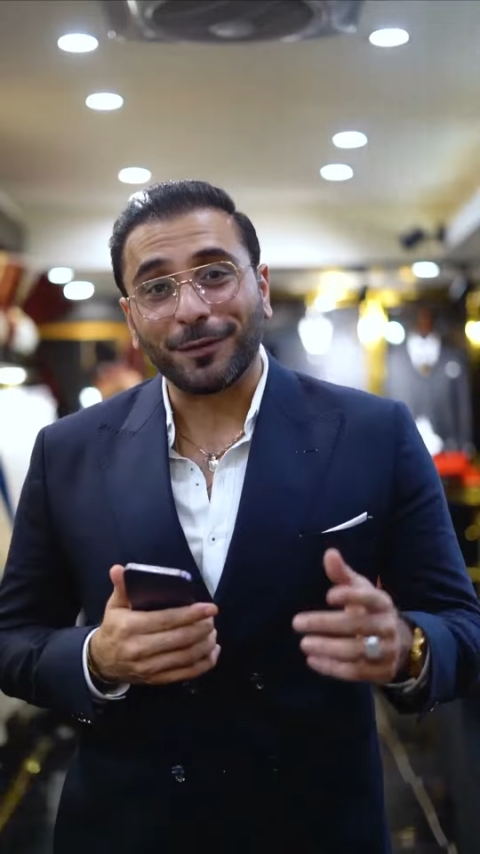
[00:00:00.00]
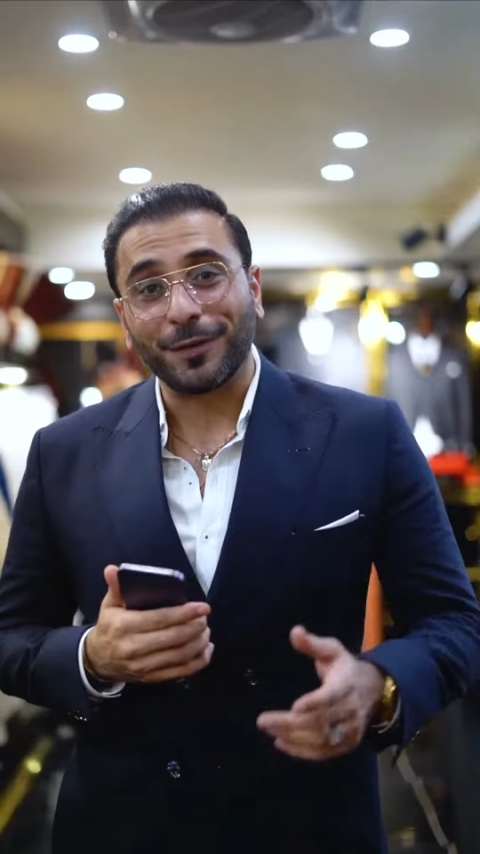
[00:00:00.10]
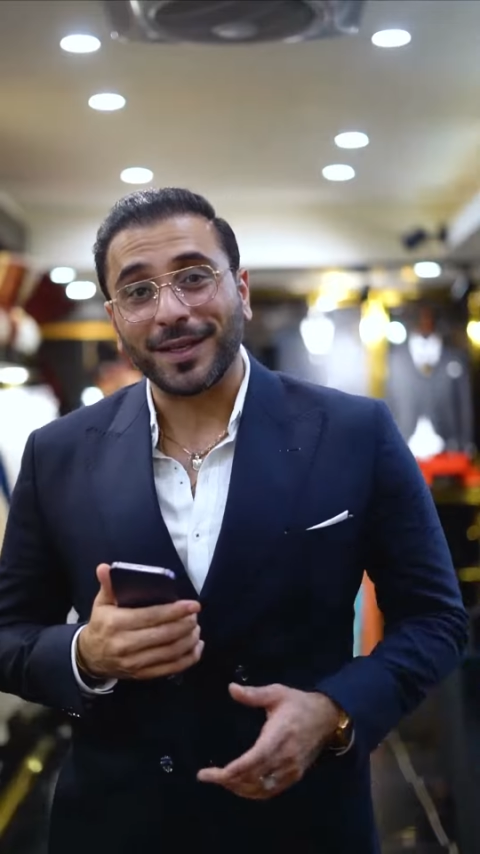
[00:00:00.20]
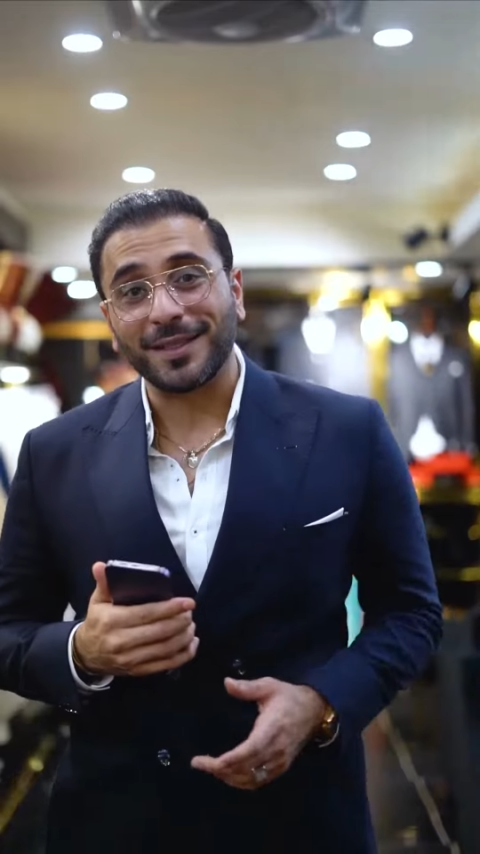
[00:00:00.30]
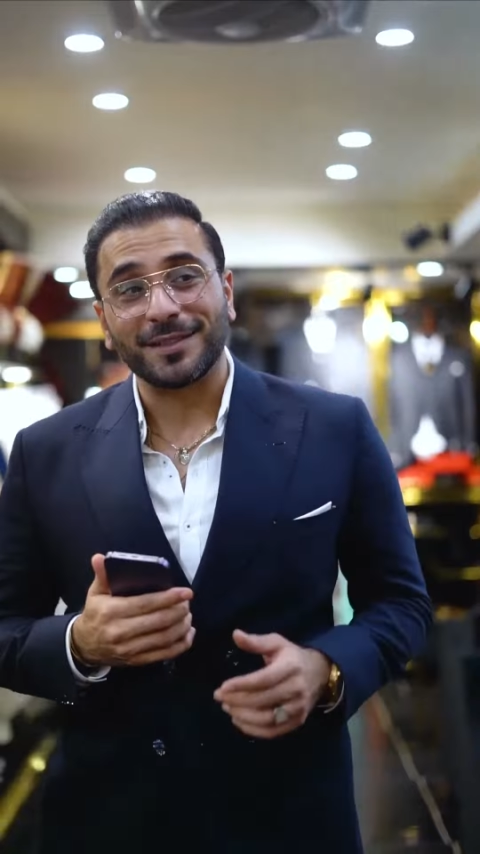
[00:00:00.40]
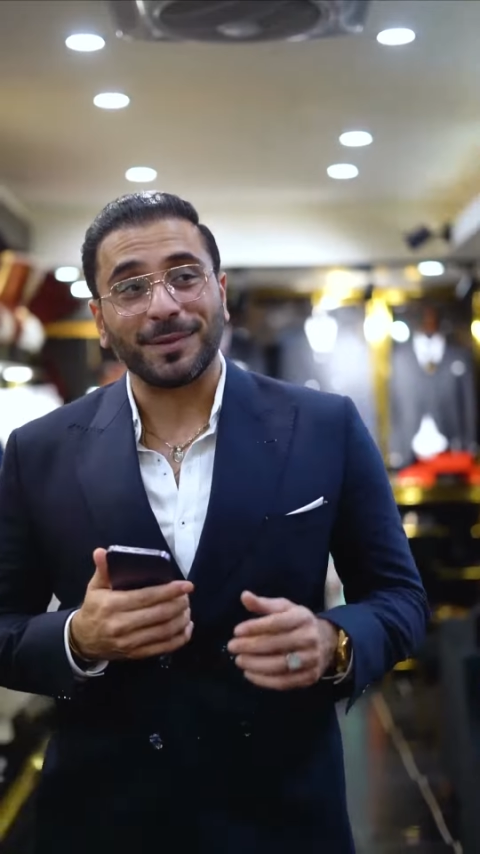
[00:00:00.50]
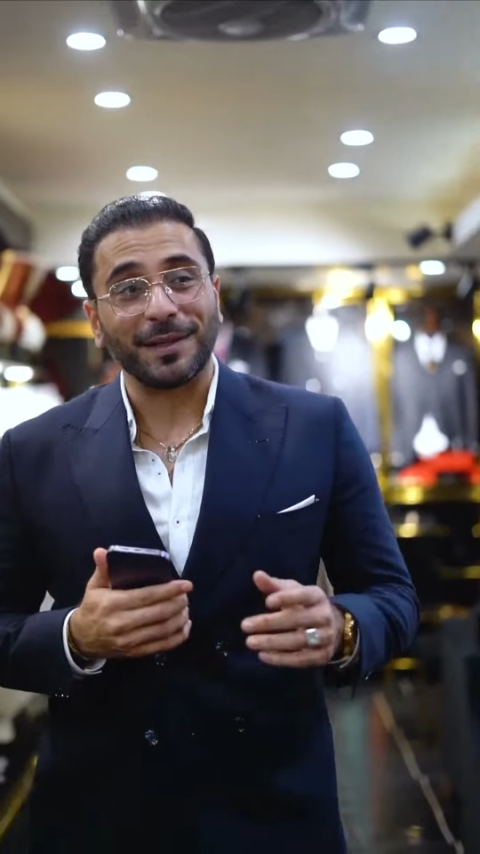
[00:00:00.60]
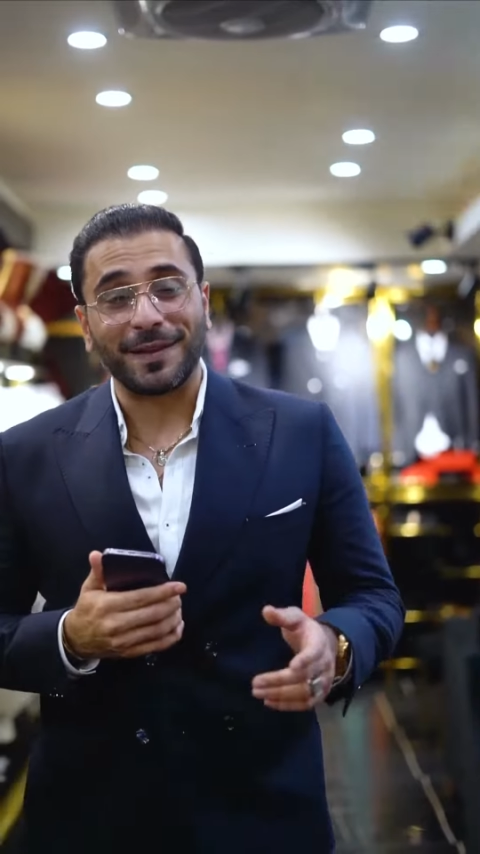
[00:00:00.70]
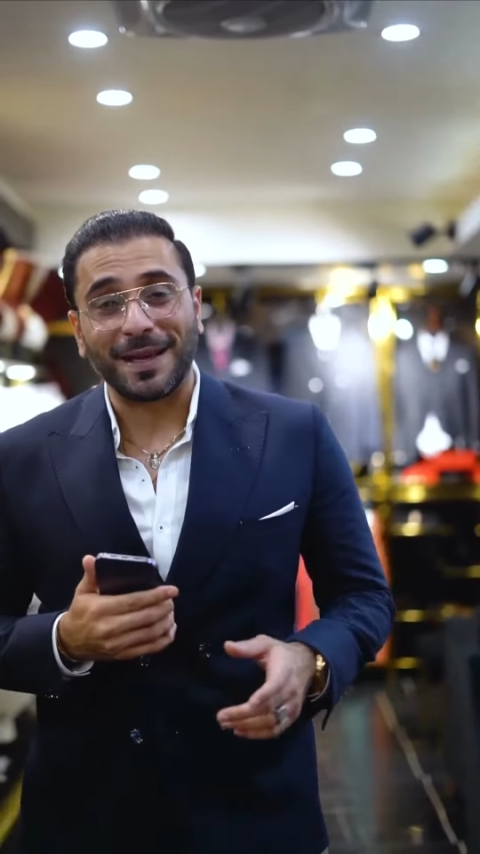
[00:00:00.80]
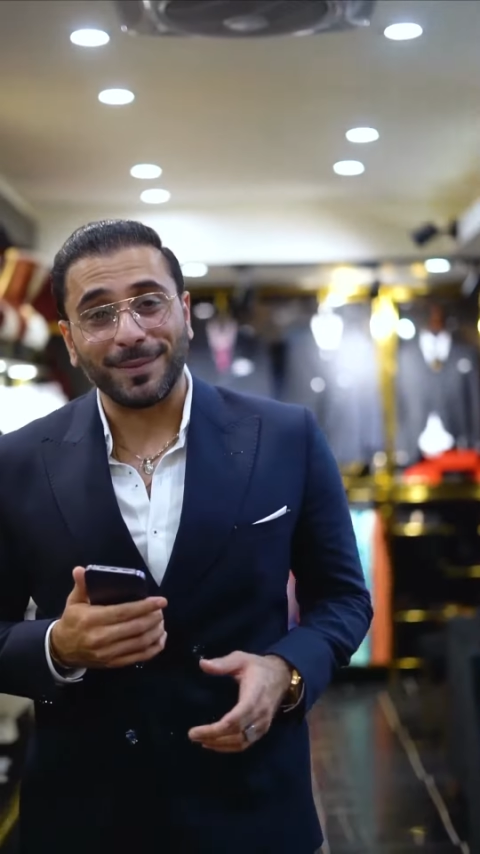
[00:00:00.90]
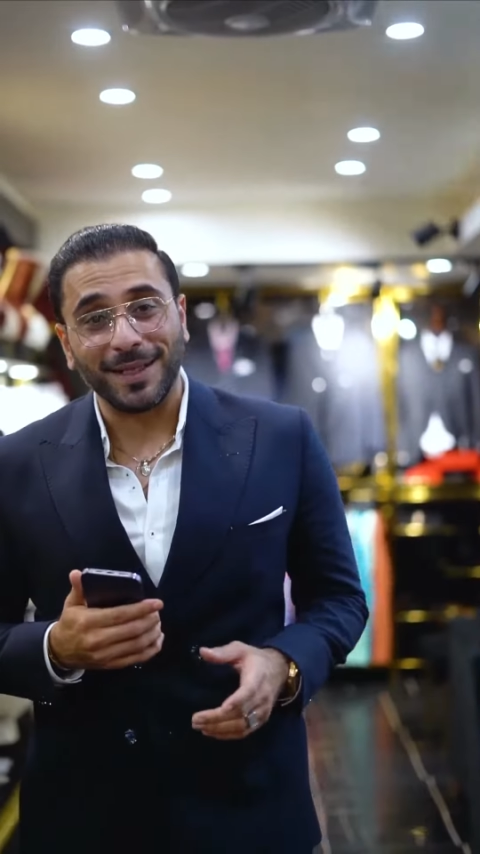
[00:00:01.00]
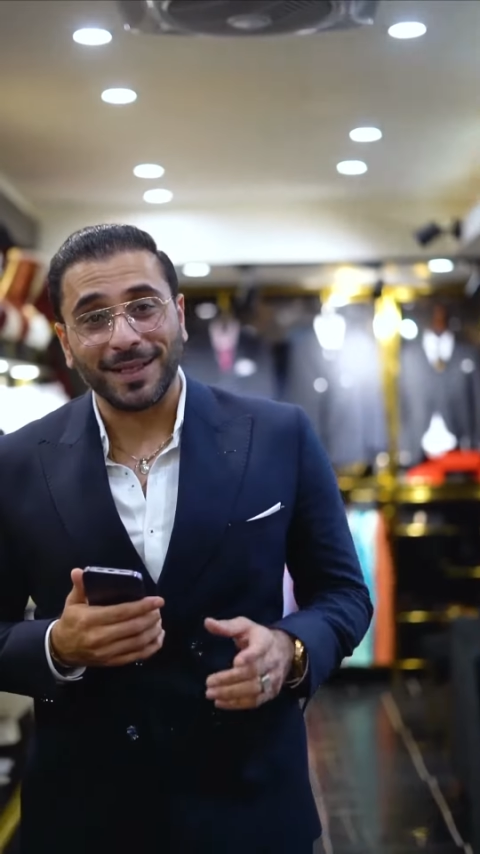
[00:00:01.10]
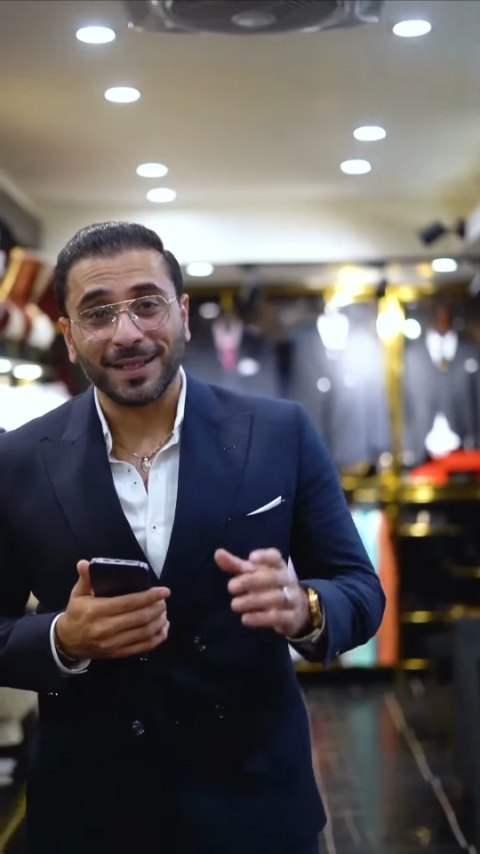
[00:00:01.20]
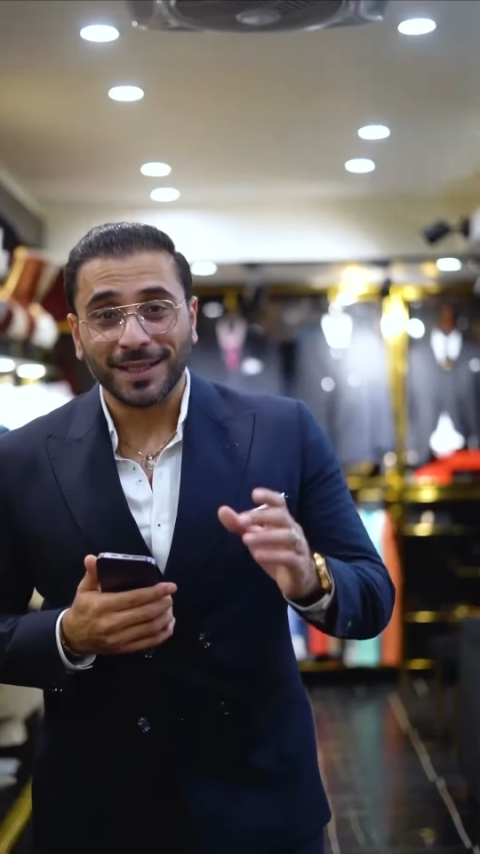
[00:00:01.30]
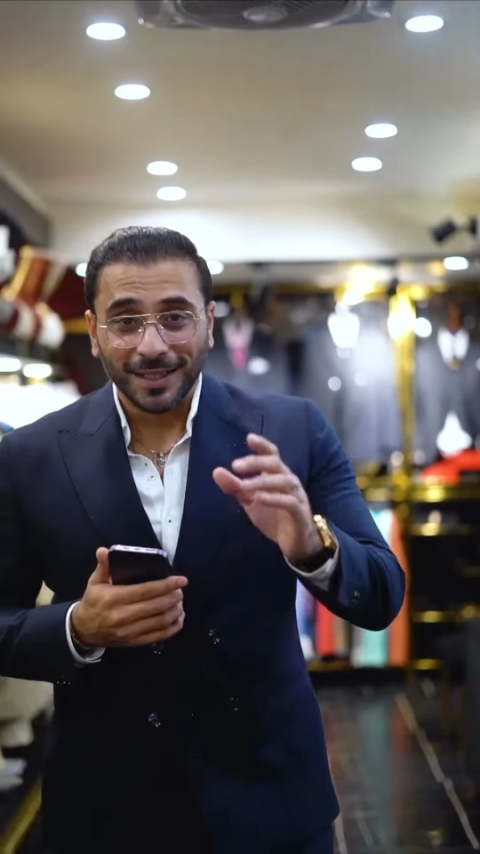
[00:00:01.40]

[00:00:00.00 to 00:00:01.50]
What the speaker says: friends, my family,